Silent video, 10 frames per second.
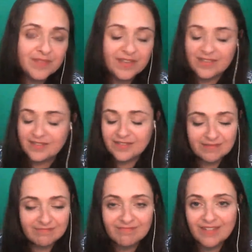He's
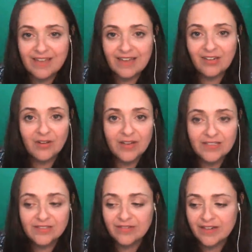had a long
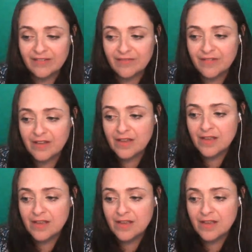history of